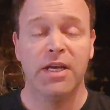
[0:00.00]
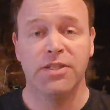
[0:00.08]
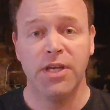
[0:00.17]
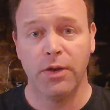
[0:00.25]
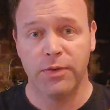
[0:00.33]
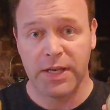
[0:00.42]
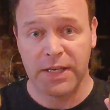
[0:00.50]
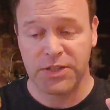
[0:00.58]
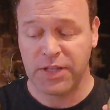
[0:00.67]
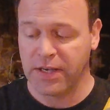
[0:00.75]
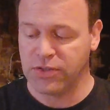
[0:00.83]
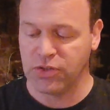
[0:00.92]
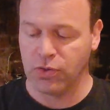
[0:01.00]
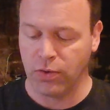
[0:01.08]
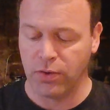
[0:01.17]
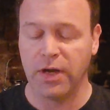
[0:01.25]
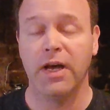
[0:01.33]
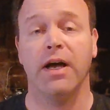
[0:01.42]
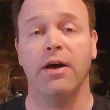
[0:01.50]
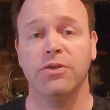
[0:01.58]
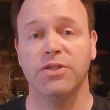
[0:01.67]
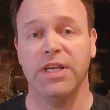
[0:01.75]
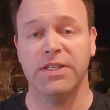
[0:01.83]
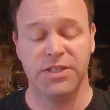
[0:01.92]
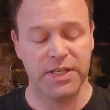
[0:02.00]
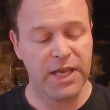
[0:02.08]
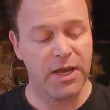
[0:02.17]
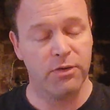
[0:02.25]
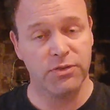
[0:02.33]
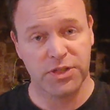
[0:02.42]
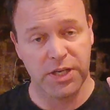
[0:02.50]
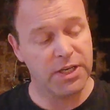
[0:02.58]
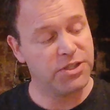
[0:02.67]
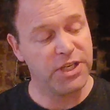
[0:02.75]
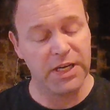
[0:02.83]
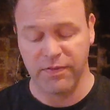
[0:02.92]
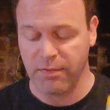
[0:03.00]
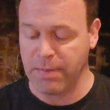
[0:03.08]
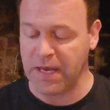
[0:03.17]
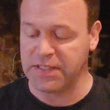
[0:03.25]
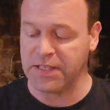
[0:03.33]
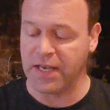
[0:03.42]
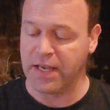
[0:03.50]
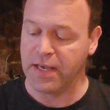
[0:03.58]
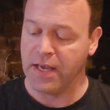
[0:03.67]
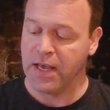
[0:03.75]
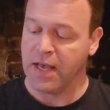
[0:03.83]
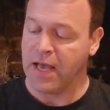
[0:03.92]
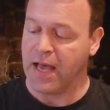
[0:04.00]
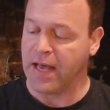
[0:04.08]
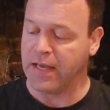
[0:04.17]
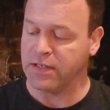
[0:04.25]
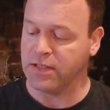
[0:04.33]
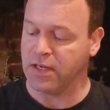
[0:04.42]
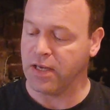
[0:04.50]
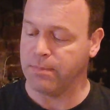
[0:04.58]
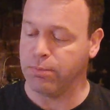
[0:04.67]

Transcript: So, yesterday as you saw, I was testing out uh, chicken liver pate and uh,